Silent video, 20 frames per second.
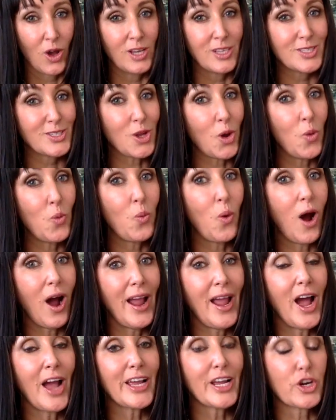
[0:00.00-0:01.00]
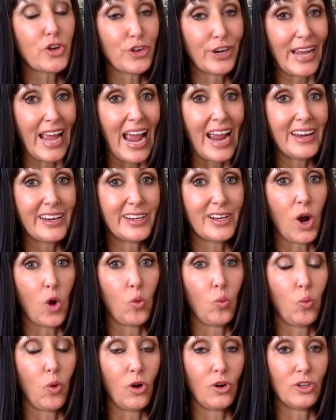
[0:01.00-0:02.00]
So why I created a
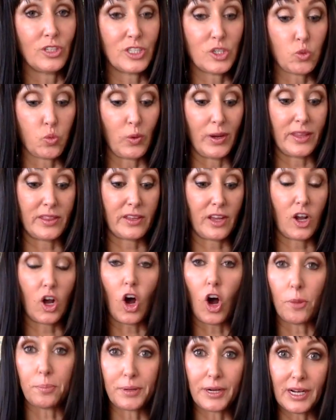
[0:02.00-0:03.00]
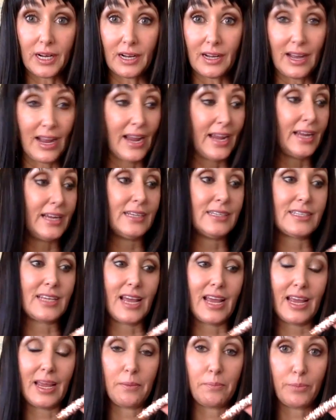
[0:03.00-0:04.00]
wand with copper and
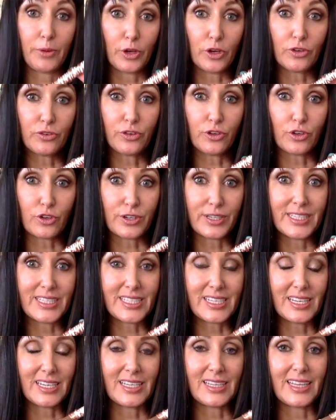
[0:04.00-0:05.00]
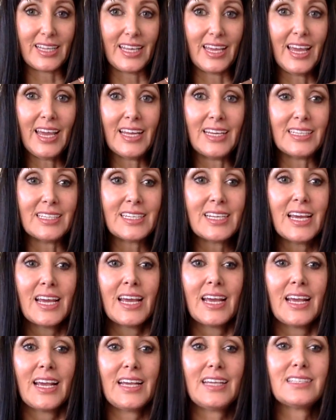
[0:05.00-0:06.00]
a beautiful crystal at the end
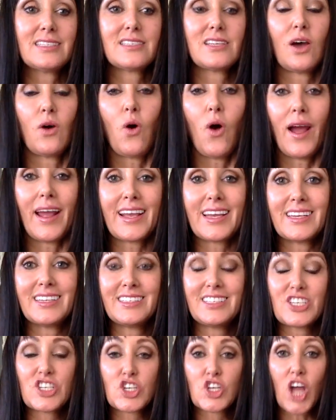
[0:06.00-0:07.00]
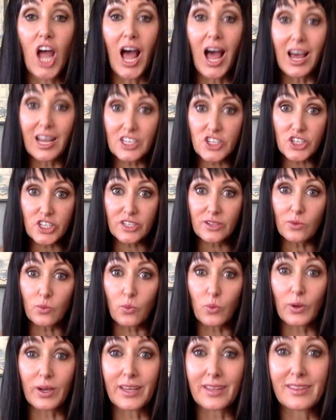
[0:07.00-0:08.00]
is so I can charge it
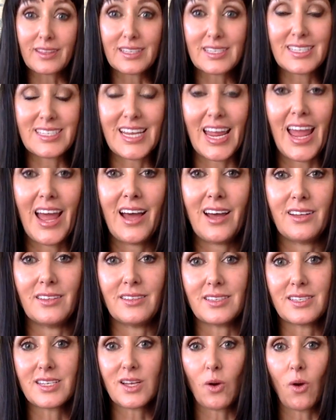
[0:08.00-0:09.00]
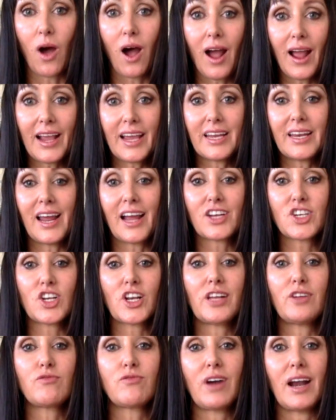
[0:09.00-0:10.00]
with sound. So I can
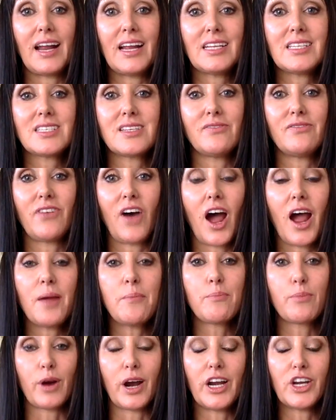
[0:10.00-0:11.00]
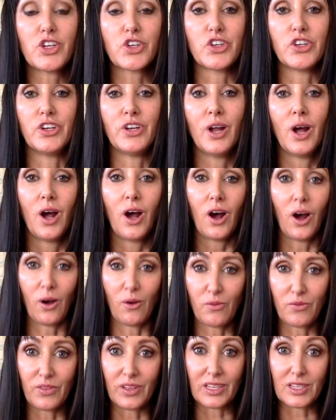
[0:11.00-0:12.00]
actually raise the vibration
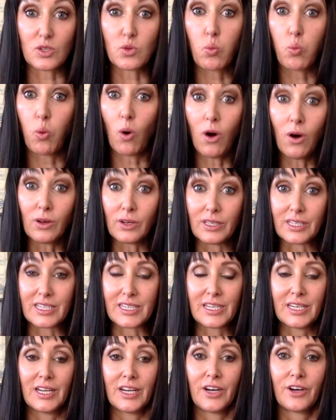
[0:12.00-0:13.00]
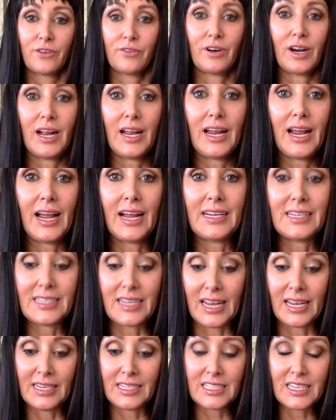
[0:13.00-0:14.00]
of this wand, right?
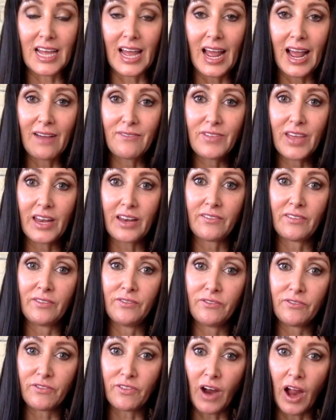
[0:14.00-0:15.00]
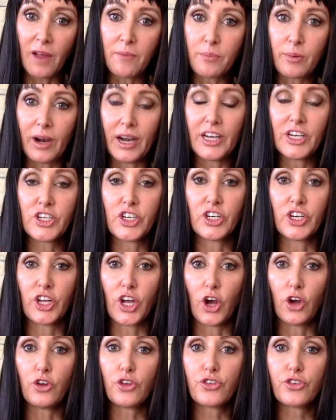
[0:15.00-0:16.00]
And to have that vibration
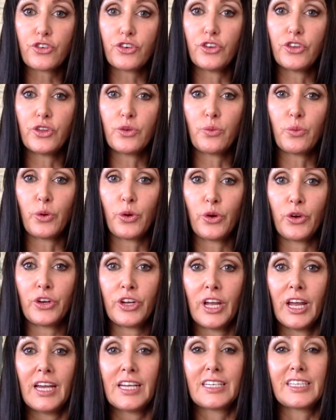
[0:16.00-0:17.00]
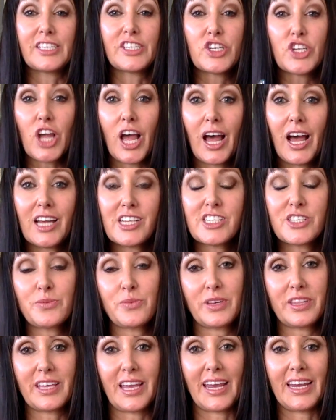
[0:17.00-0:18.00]
go through the wood, to charge it
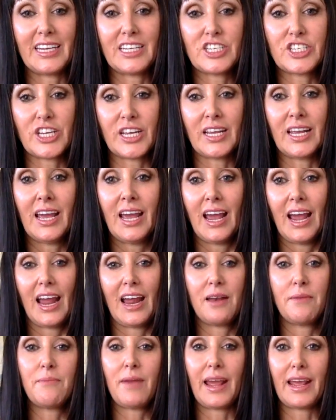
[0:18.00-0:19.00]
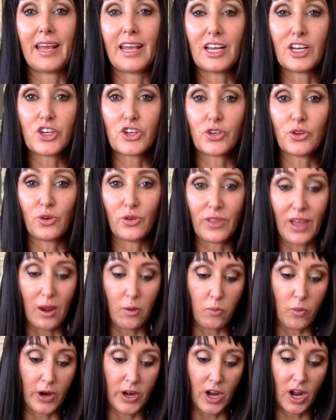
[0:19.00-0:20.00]
with energy, and making sure
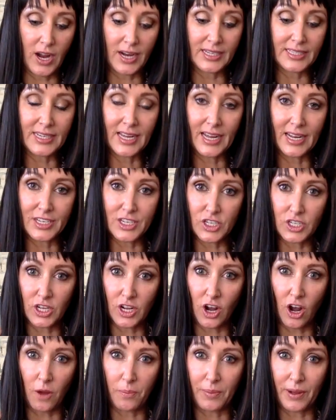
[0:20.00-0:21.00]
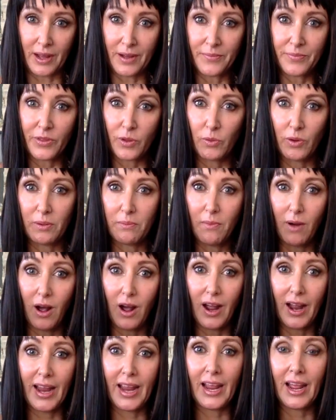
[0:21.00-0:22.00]
that when I touch the copper, when
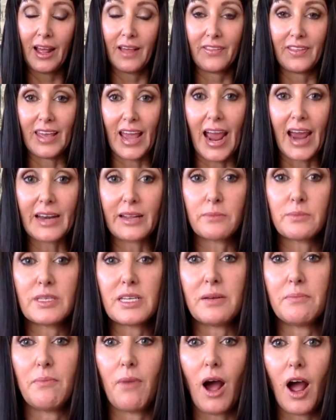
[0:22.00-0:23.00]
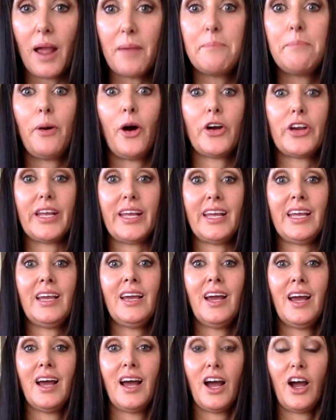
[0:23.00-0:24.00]
the atoms in my
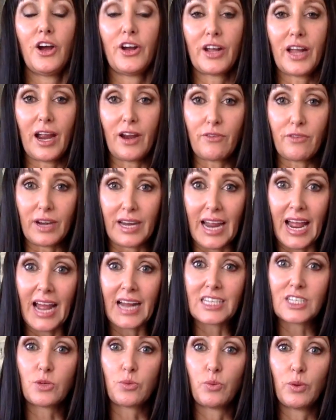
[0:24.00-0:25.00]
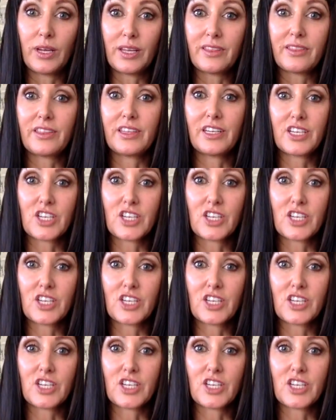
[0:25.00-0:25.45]
body, okay, react with the